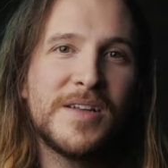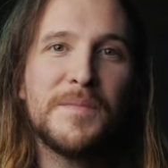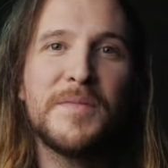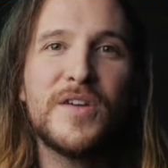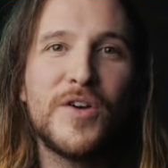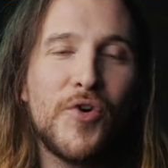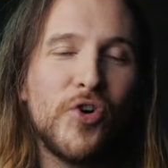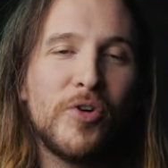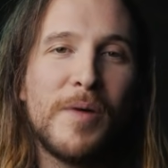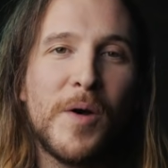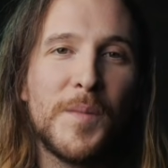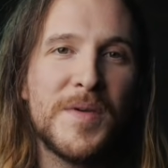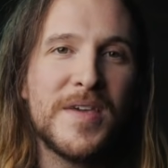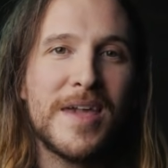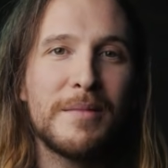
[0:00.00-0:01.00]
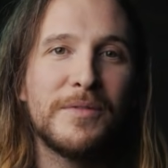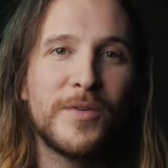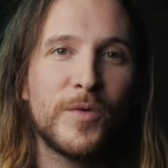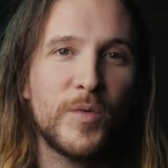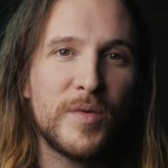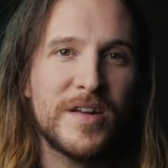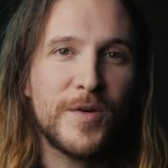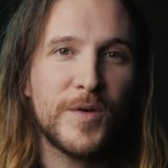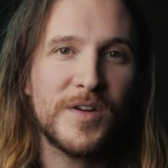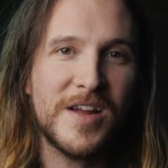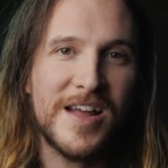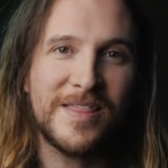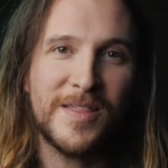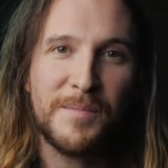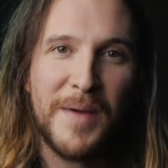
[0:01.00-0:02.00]
something cool about being able to
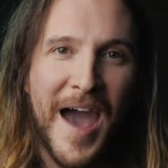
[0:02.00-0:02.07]
recreate the